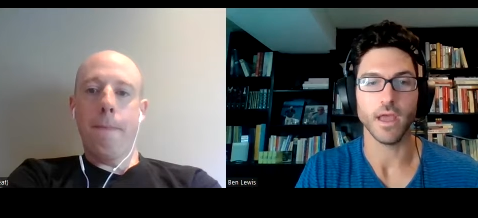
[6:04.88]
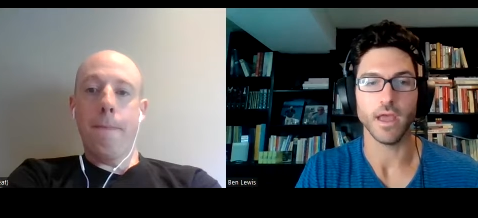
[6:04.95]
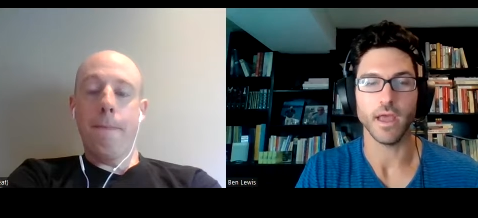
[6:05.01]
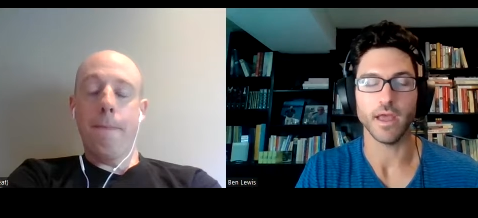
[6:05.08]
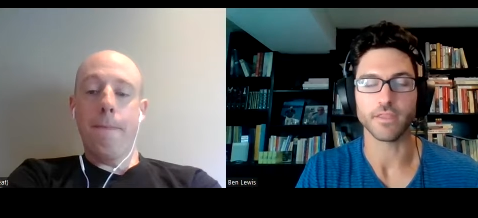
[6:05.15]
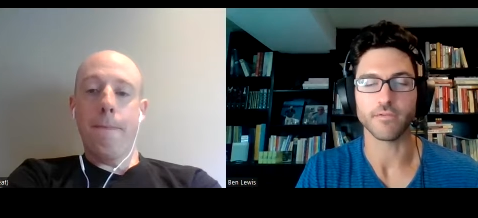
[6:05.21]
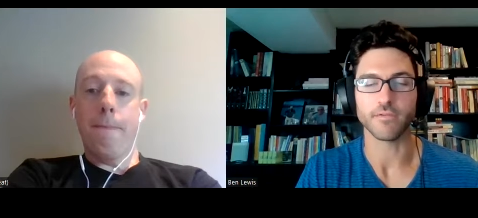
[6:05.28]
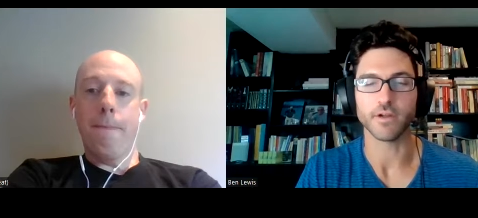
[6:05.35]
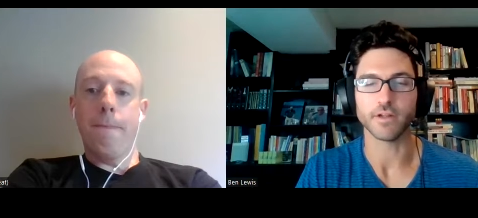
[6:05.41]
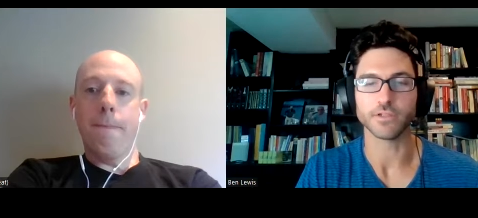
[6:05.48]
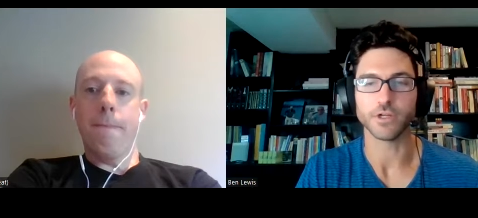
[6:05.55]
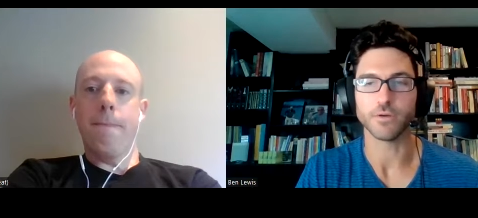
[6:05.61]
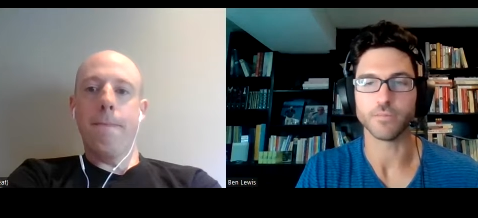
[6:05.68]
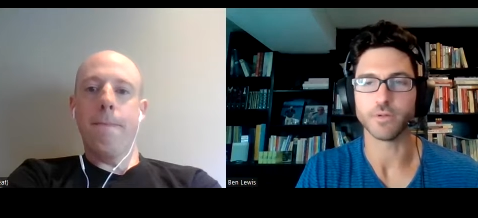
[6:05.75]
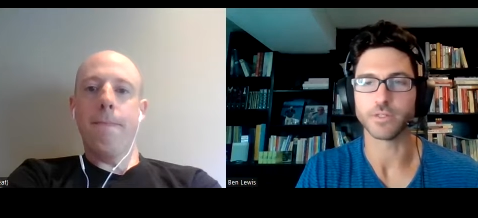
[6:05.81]
Speaker 1: at, at the
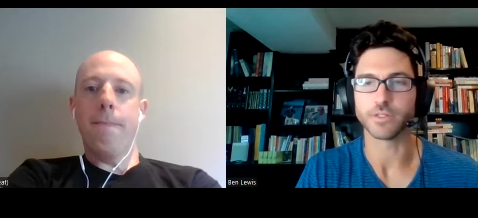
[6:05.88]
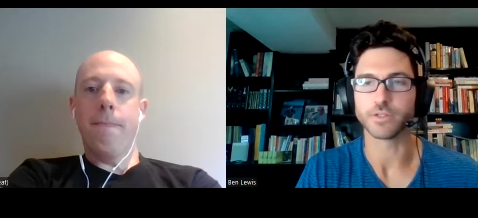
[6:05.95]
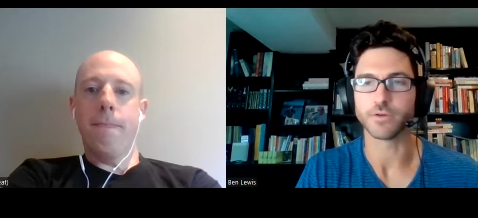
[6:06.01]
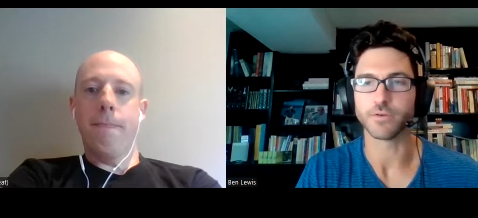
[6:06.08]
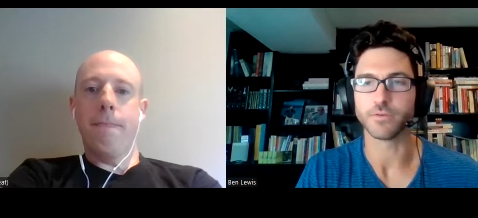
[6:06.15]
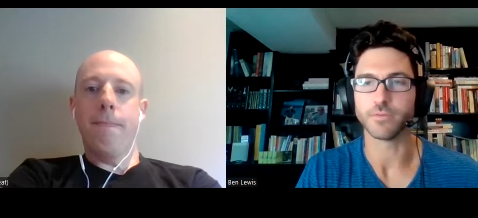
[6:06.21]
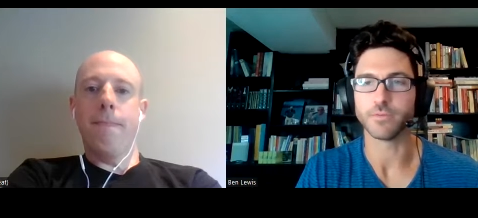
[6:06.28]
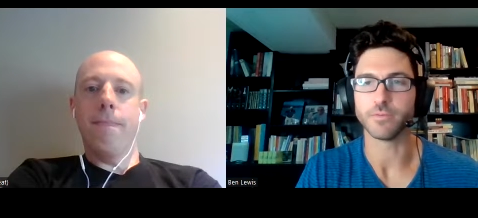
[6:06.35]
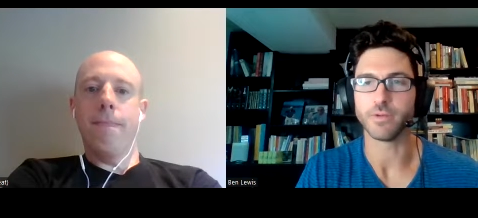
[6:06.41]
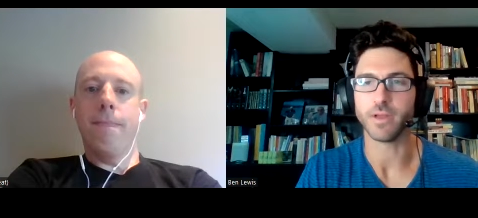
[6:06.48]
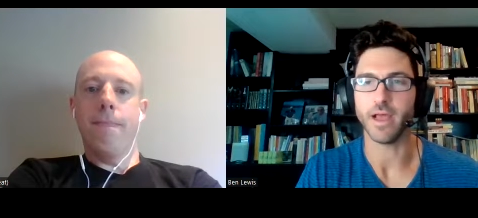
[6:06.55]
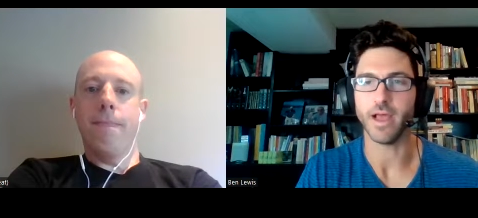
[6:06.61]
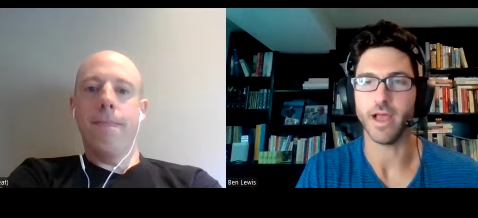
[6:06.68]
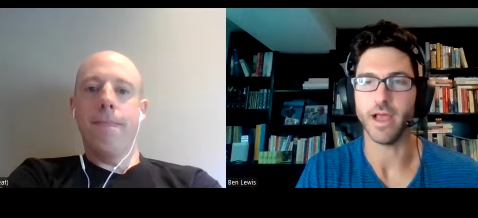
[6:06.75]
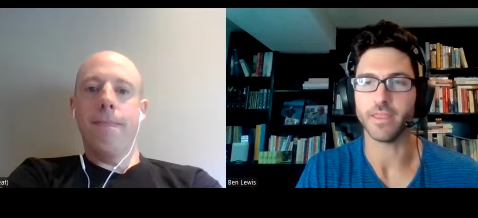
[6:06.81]
French Open. So
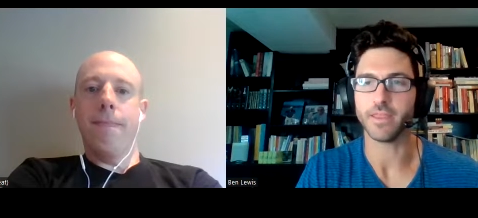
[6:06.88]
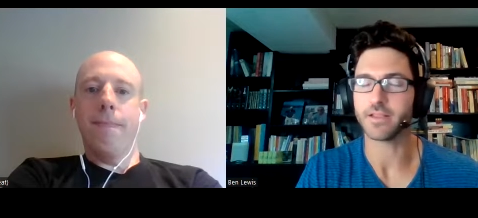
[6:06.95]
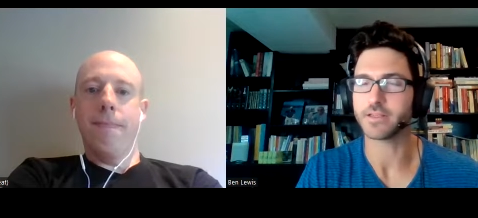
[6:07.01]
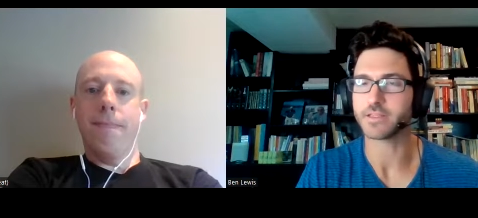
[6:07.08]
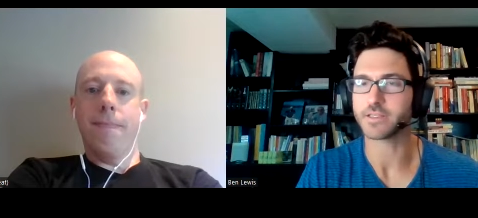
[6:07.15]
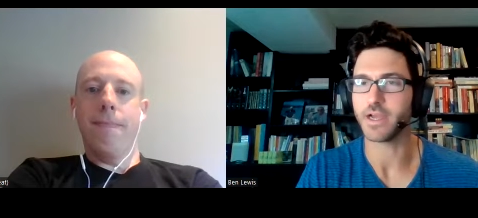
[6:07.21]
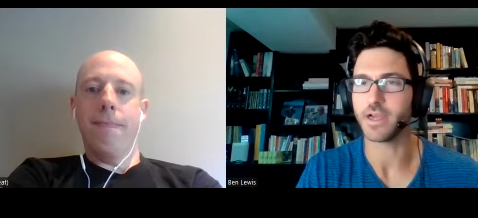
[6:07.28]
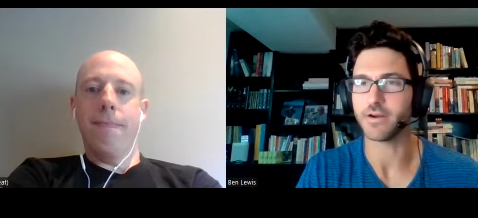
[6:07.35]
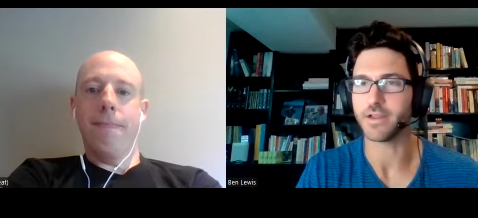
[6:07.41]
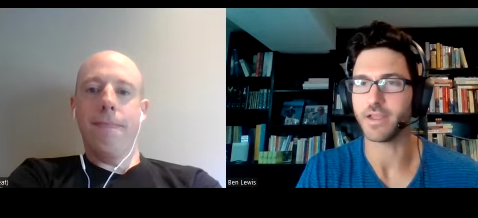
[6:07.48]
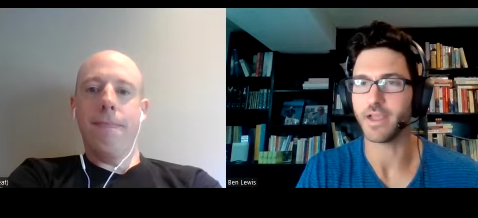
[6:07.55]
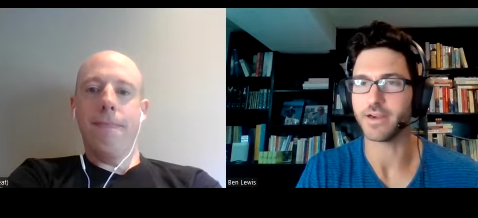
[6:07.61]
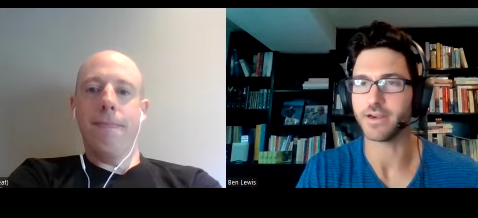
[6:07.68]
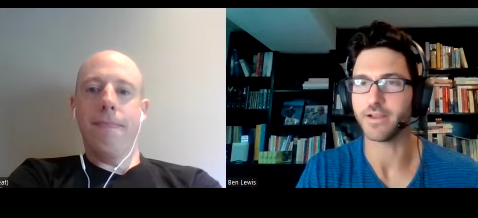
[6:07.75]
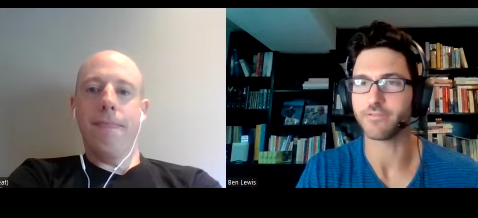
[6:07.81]
I, I think this guy
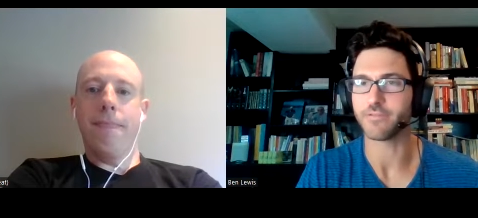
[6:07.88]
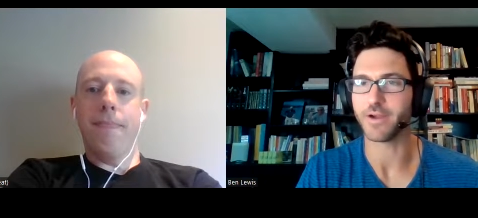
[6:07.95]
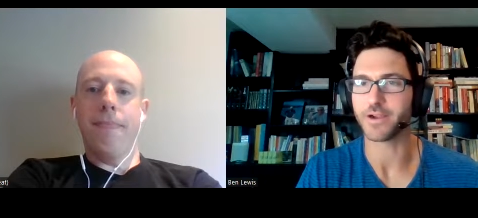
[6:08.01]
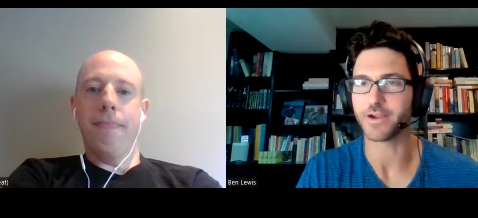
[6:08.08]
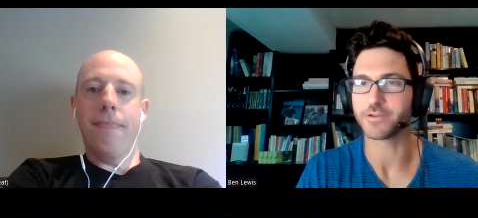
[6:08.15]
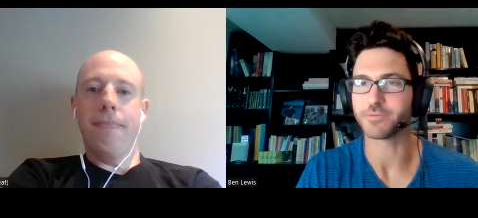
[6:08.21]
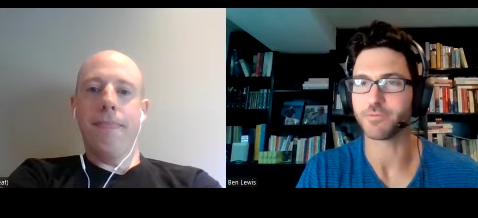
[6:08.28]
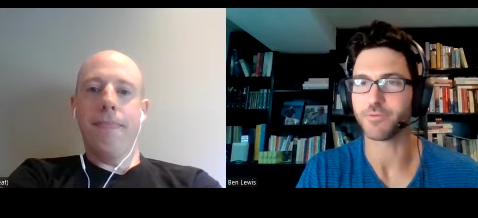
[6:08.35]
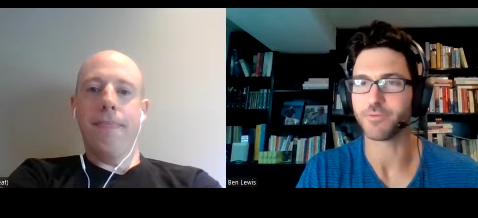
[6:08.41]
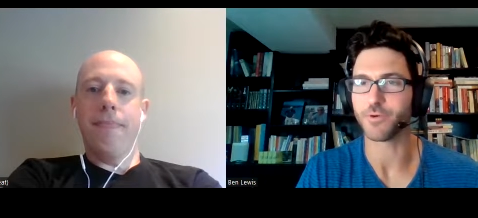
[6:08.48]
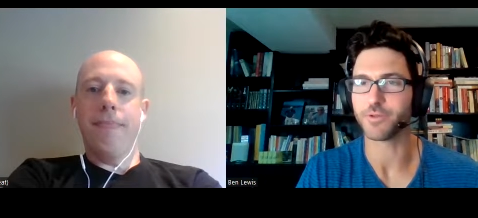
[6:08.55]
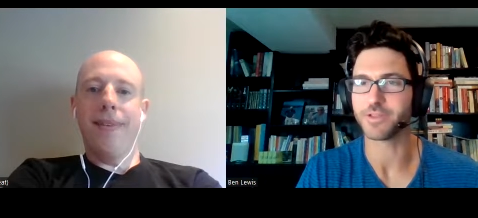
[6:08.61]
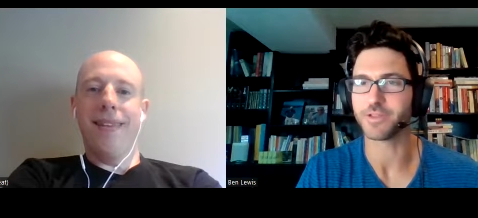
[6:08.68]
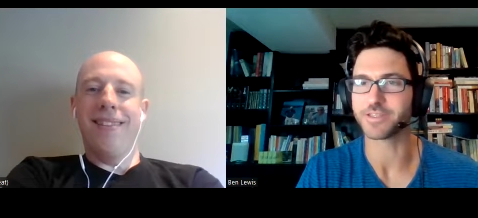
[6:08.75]
already had enough records before